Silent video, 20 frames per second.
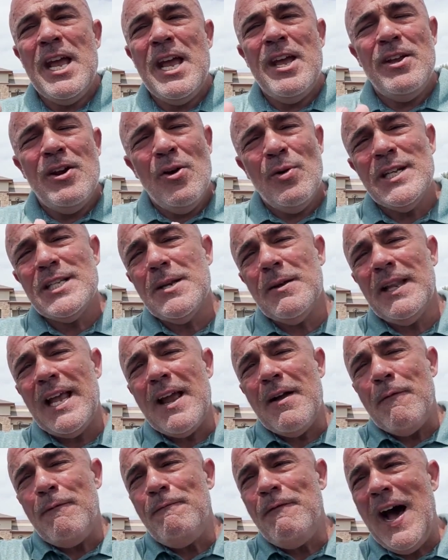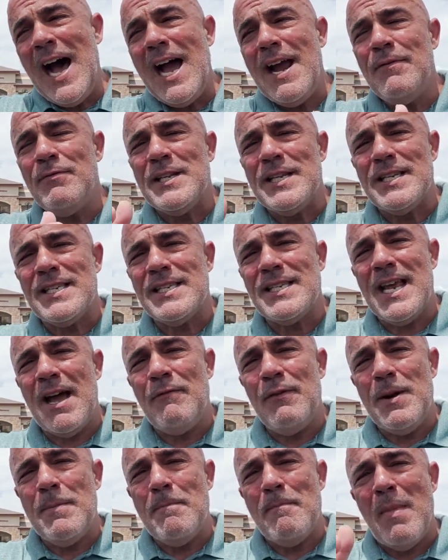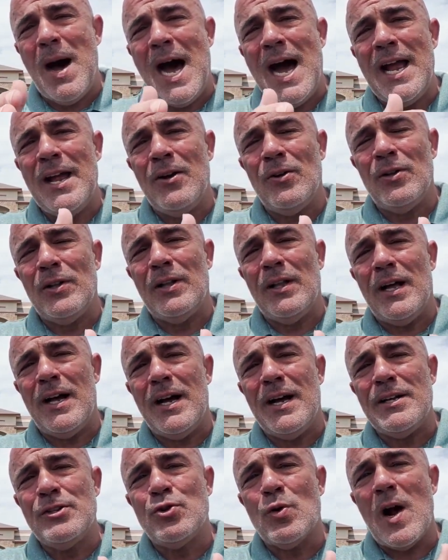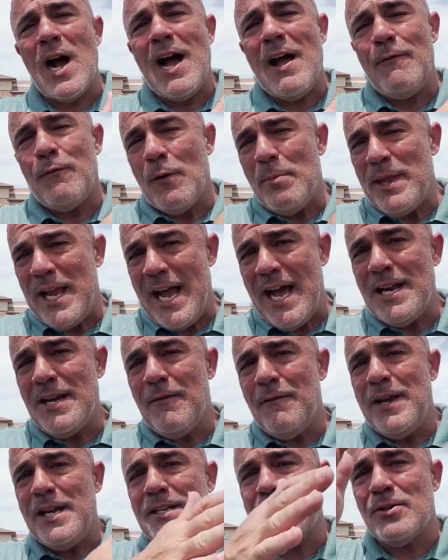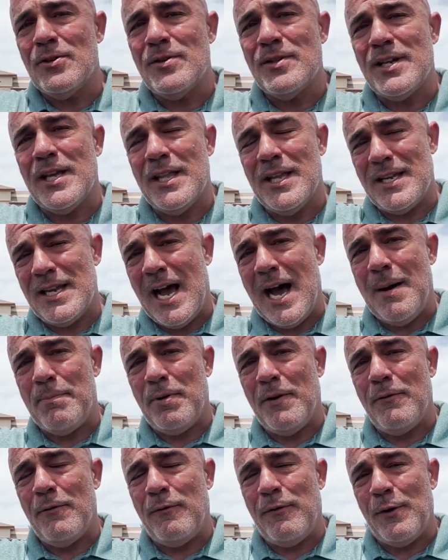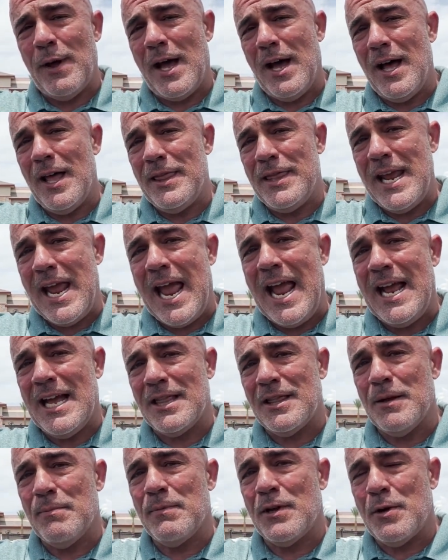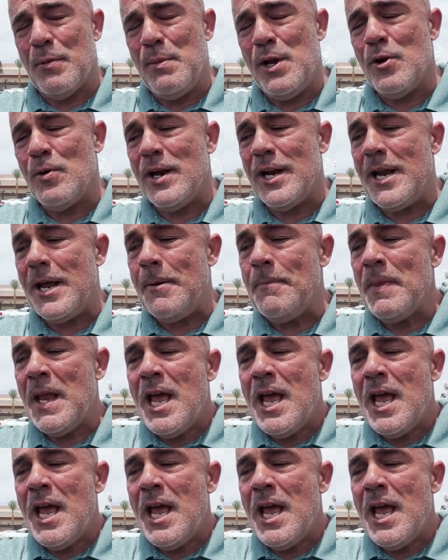it's like a 5 to 7 mile drive from the end of Eastern to the top of the Anthem community.